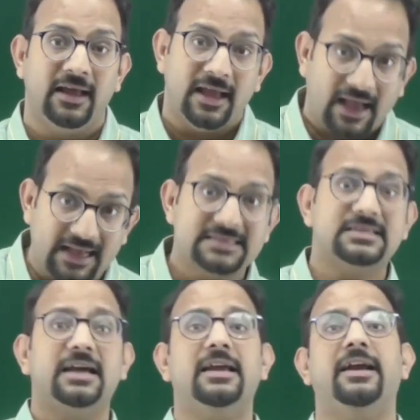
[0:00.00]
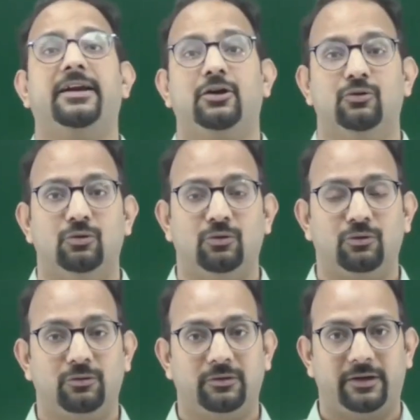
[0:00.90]
hence I hit you,
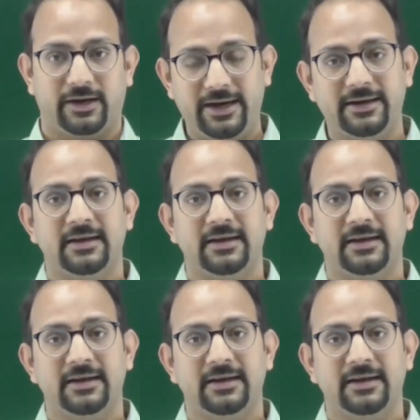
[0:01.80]
right?